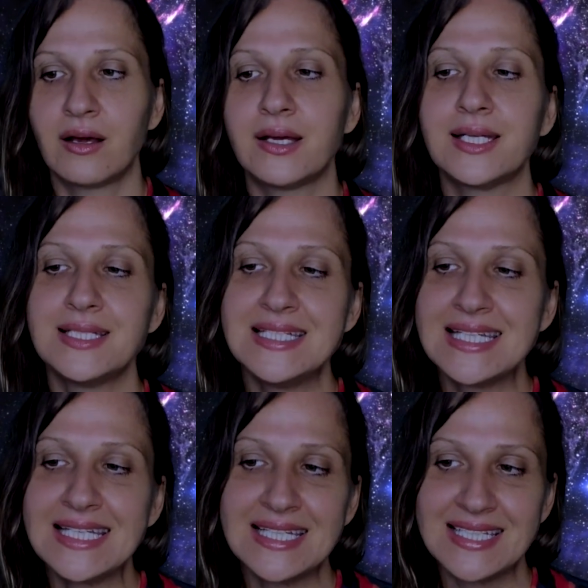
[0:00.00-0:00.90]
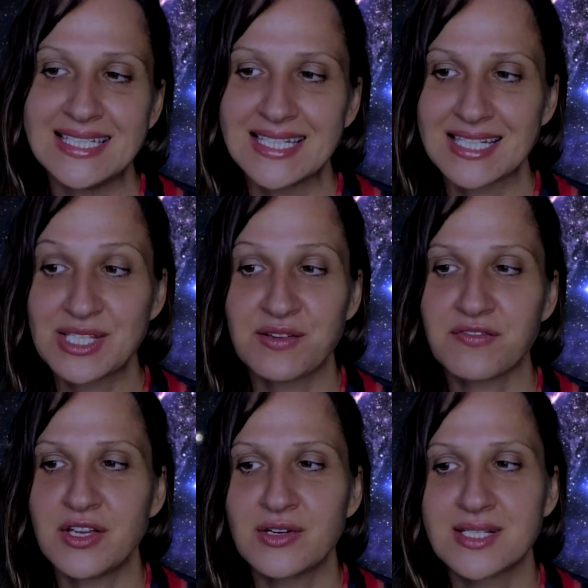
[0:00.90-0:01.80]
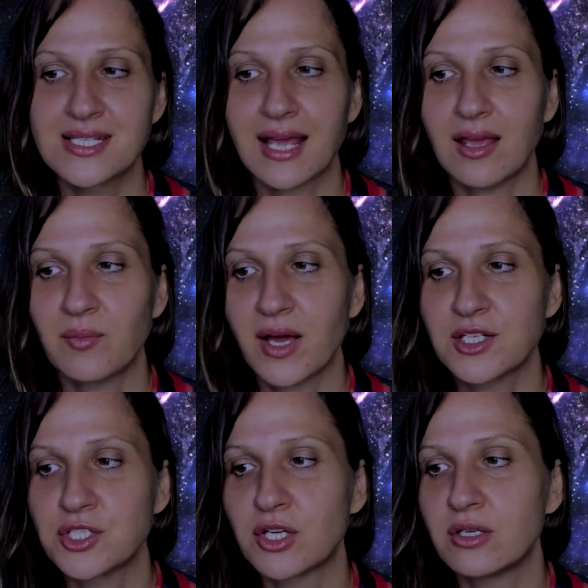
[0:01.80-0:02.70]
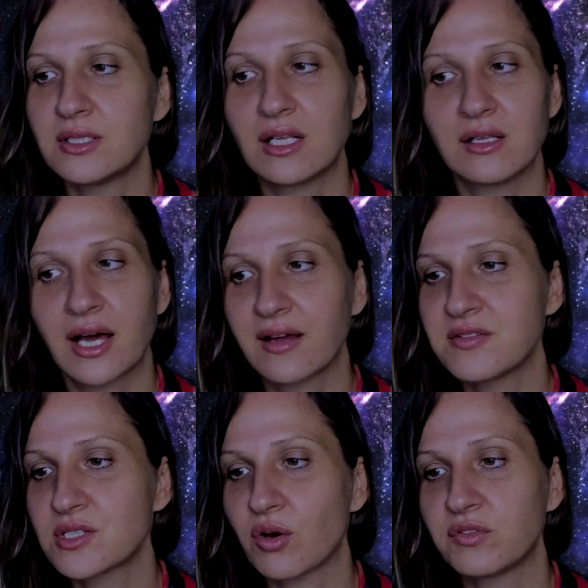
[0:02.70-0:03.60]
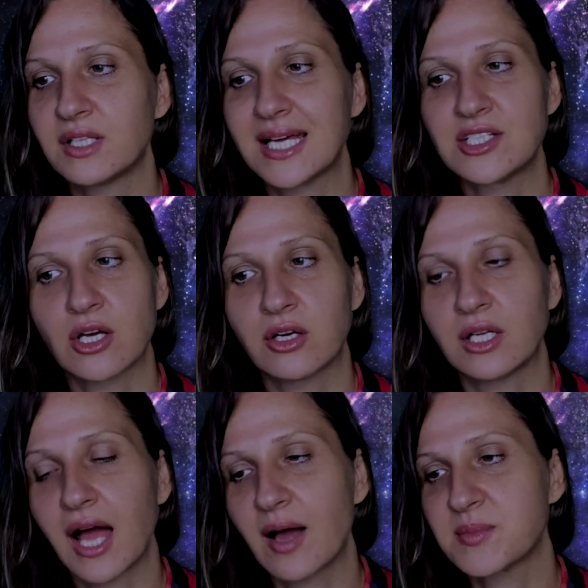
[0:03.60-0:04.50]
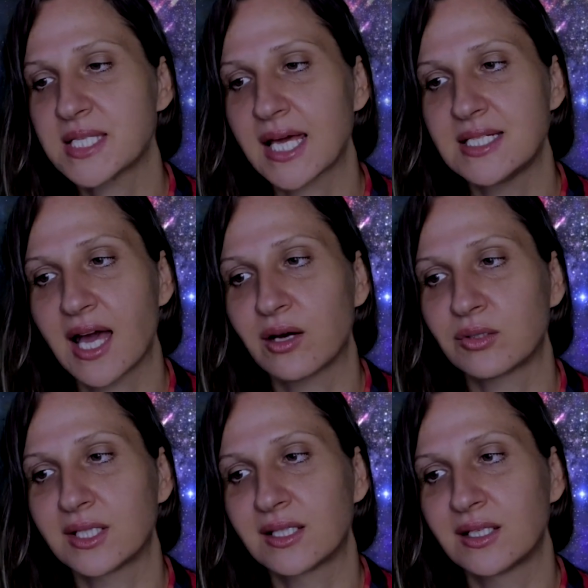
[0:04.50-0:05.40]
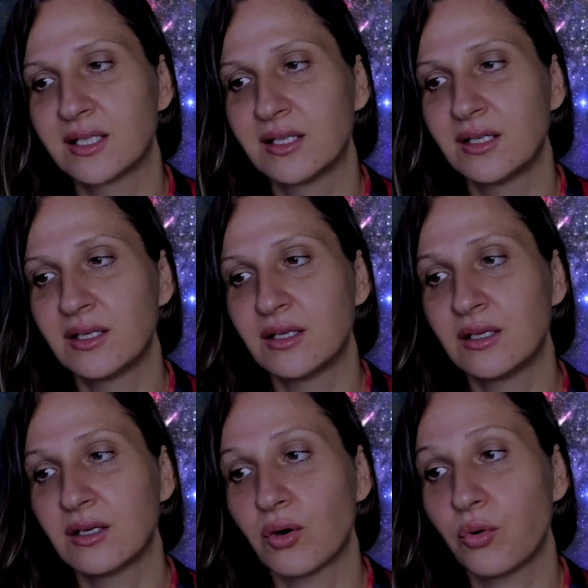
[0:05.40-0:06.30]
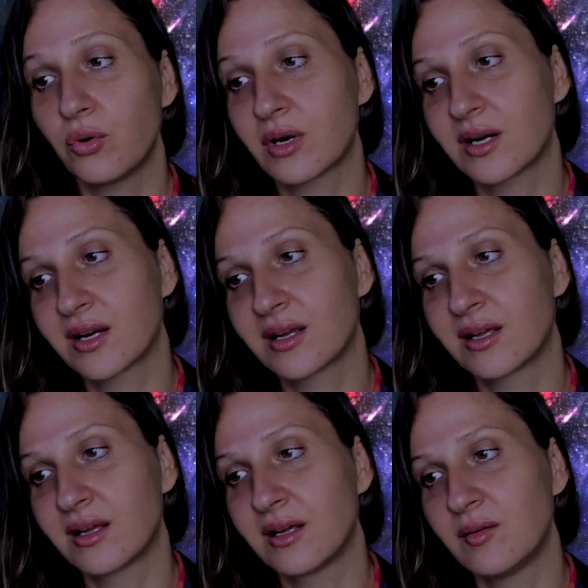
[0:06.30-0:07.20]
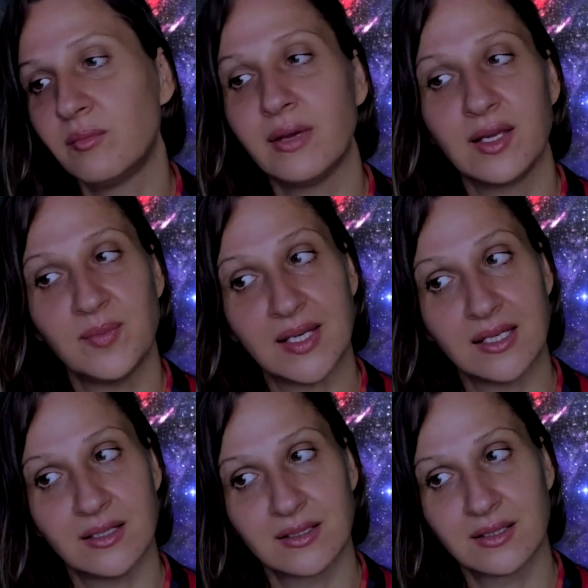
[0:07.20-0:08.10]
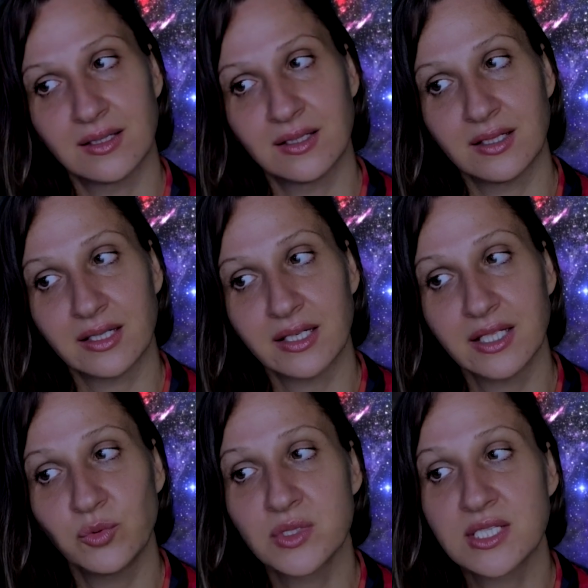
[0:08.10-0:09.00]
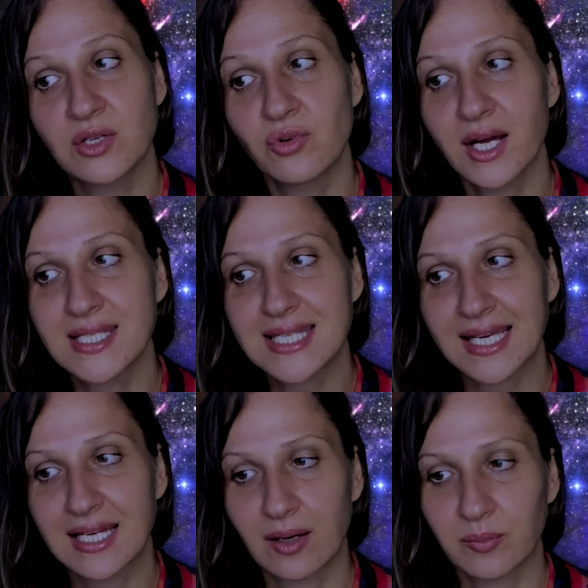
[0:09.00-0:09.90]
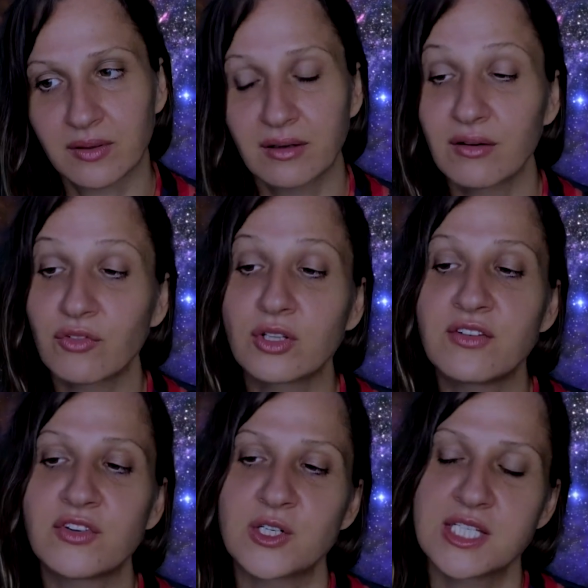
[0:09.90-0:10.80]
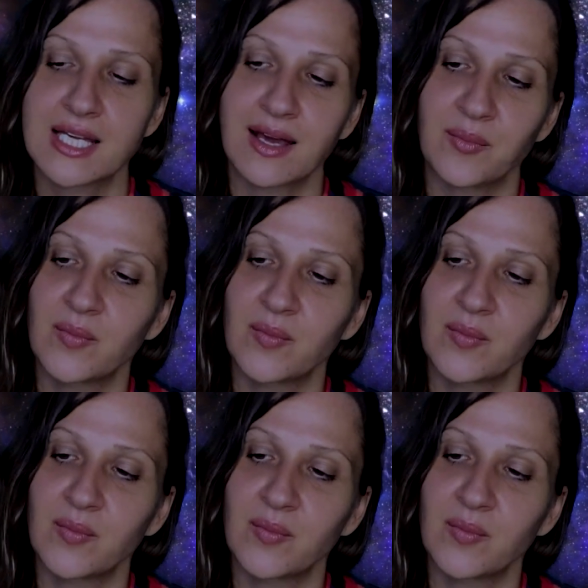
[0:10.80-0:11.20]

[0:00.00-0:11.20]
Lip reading: Indeed, Zephyr's game had turned the lives of the Eternal upside down. Or maybe it was the right side up for the first time.